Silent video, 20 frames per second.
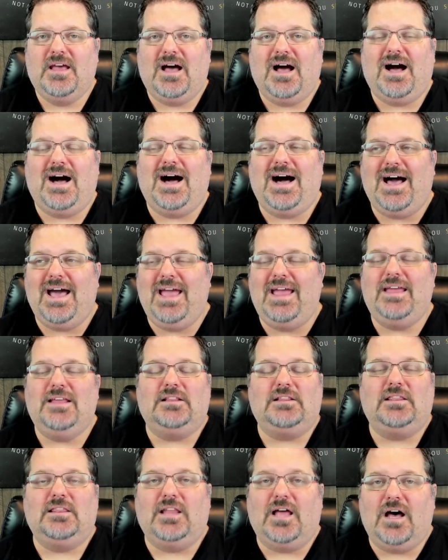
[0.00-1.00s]
I
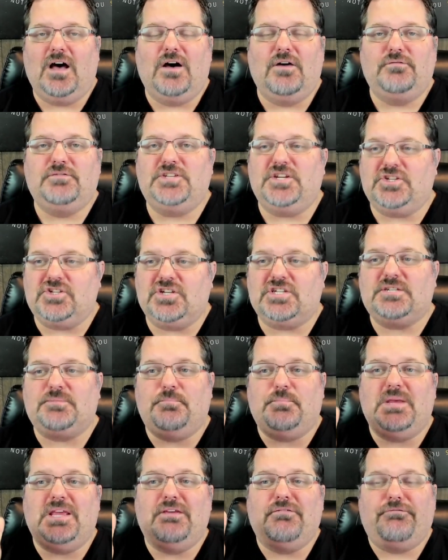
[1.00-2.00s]
love to
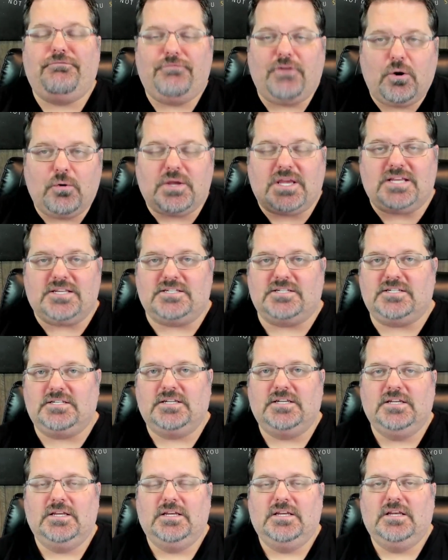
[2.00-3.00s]
just be focused.
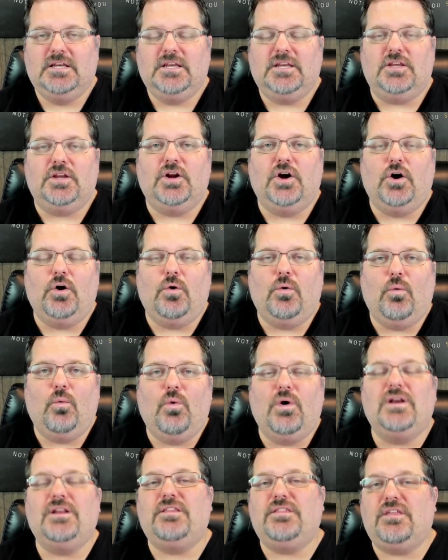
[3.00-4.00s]

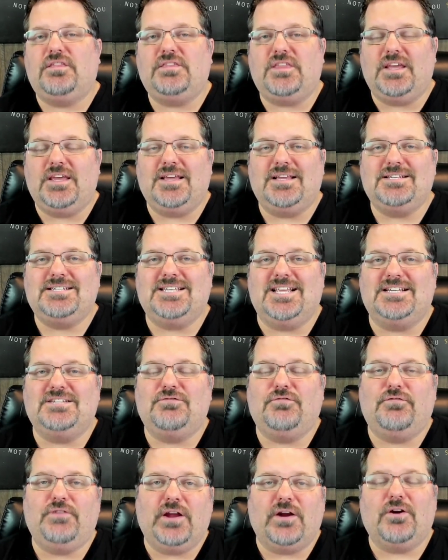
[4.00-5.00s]
One of the things that's
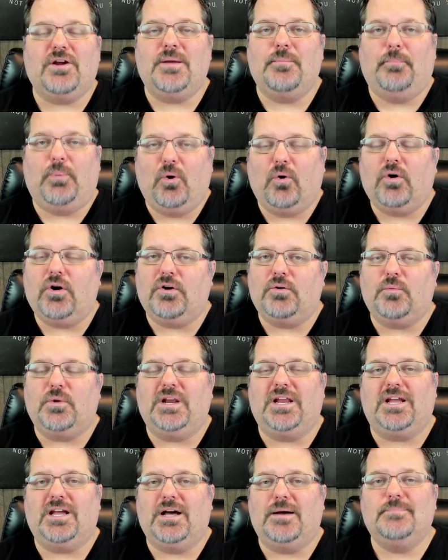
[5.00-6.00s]
very important
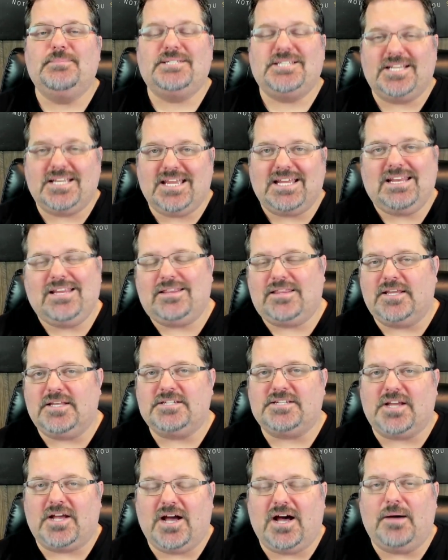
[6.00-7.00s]
when it comes to getting
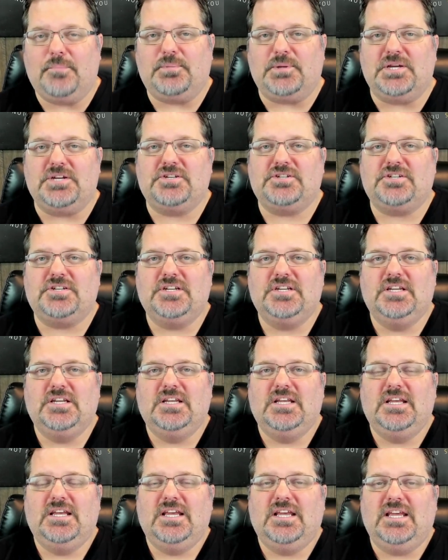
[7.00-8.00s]
things accomplished
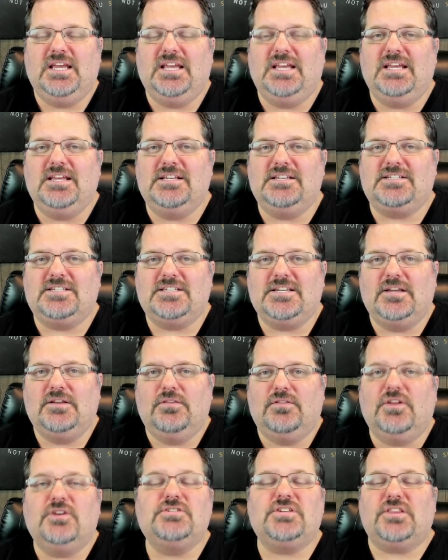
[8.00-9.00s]
is
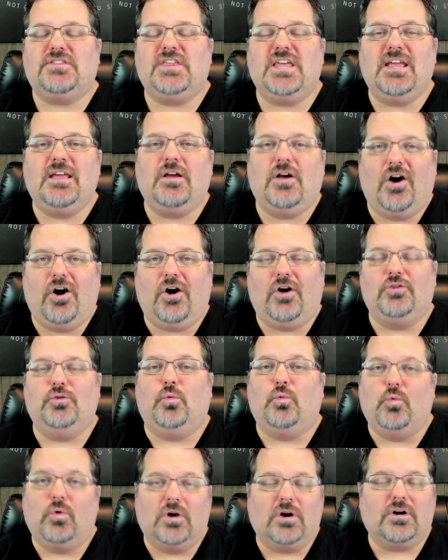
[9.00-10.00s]
there's a thing
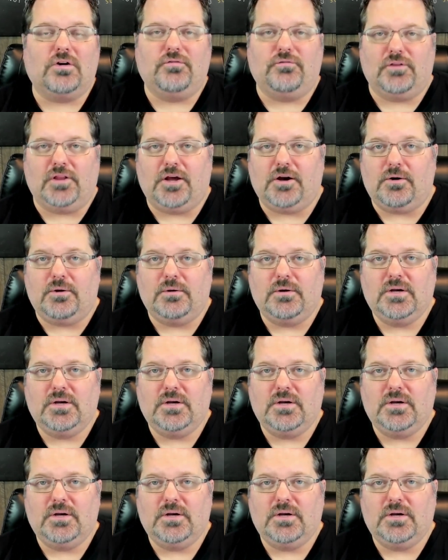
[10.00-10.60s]
called workflow.